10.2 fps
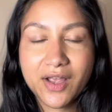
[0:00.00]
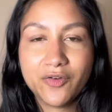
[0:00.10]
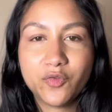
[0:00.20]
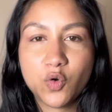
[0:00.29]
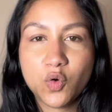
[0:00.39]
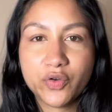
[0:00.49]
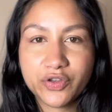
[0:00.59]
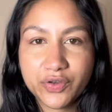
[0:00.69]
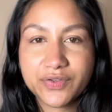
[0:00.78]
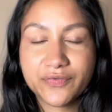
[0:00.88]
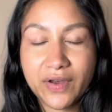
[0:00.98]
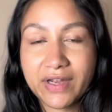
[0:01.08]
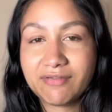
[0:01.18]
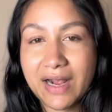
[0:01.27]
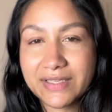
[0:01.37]
for you to
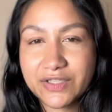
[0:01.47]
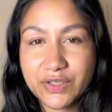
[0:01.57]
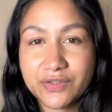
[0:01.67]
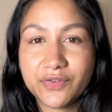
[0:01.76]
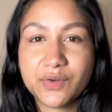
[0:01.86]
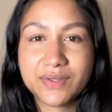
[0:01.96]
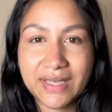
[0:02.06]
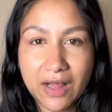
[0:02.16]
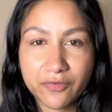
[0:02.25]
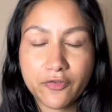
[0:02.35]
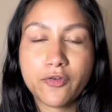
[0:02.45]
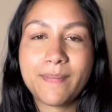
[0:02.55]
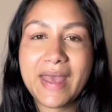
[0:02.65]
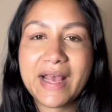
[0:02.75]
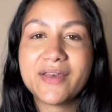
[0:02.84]
find gratitude for yourself for
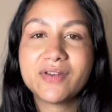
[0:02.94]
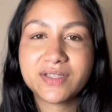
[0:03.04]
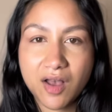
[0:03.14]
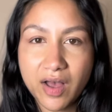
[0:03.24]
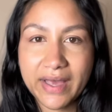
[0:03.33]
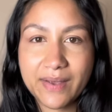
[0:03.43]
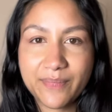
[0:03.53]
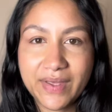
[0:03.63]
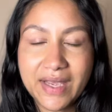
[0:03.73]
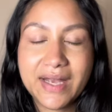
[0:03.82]
making the time